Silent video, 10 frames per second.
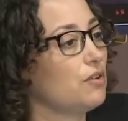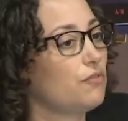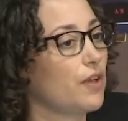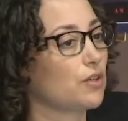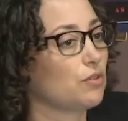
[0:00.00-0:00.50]

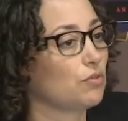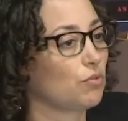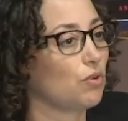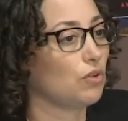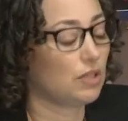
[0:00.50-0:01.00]
federal
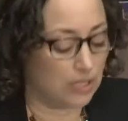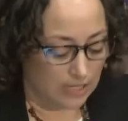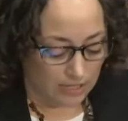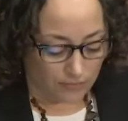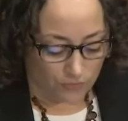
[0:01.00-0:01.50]
role
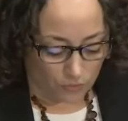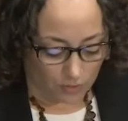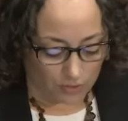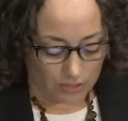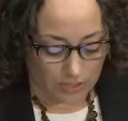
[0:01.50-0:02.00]

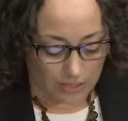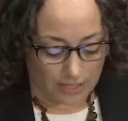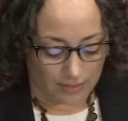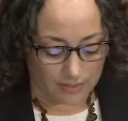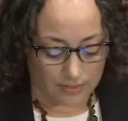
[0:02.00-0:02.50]
for
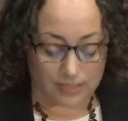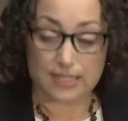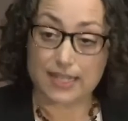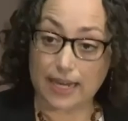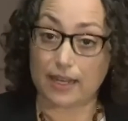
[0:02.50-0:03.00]

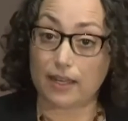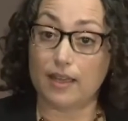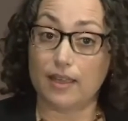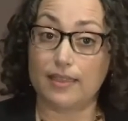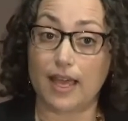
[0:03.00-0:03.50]
sustaining
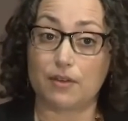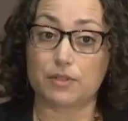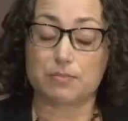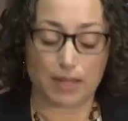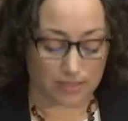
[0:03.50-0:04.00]
that
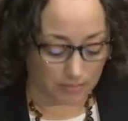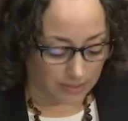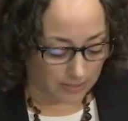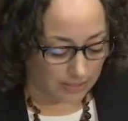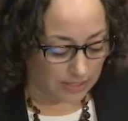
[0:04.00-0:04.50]

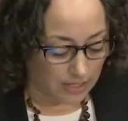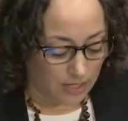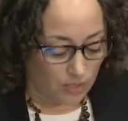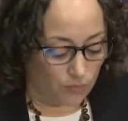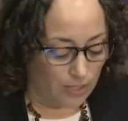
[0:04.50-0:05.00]
responsibility.
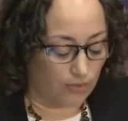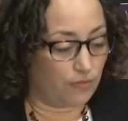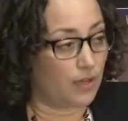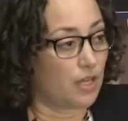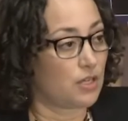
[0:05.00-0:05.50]
We have
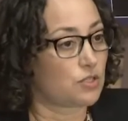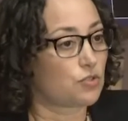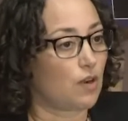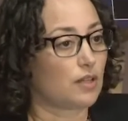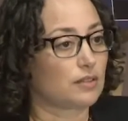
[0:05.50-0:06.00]

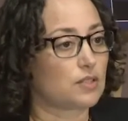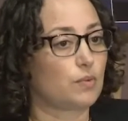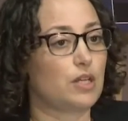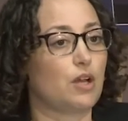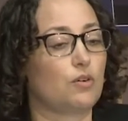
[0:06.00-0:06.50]
struggled, as we
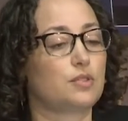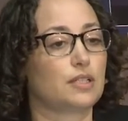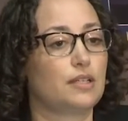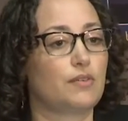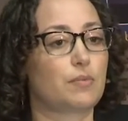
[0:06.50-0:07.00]
know, to
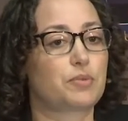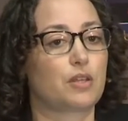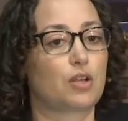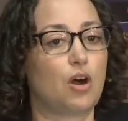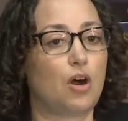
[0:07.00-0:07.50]
live up to
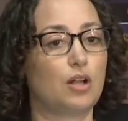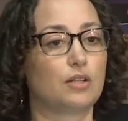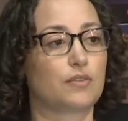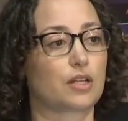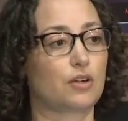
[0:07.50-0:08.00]
the call
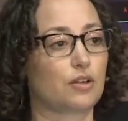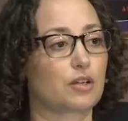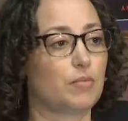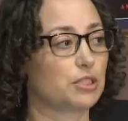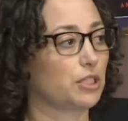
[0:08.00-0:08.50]
of the Kerner
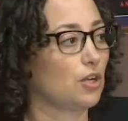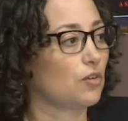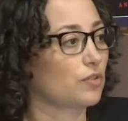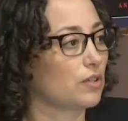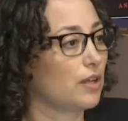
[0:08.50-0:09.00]
Commission
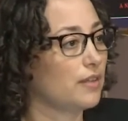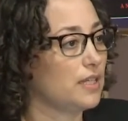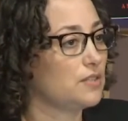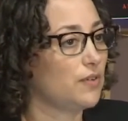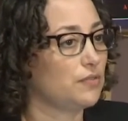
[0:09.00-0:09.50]
over
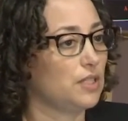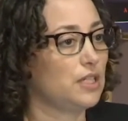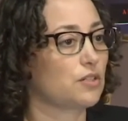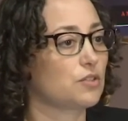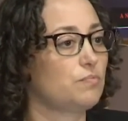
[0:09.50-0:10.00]
these 50
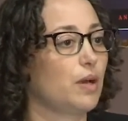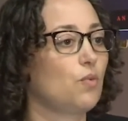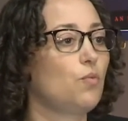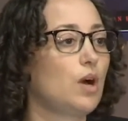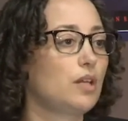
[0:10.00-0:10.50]
years, but
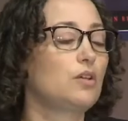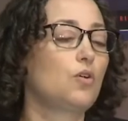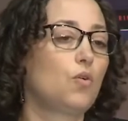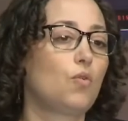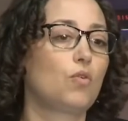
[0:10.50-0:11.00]
one
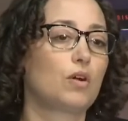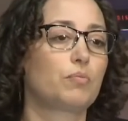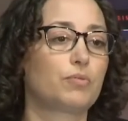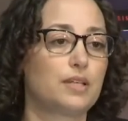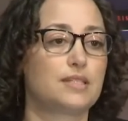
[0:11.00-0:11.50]
core
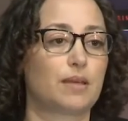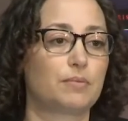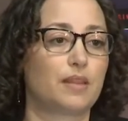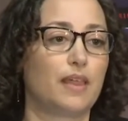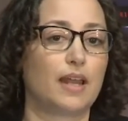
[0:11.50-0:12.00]

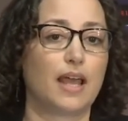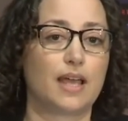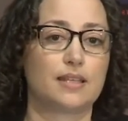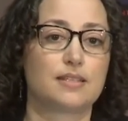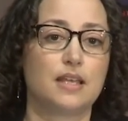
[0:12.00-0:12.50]
precept that
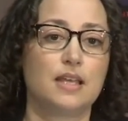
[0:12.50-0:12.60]
has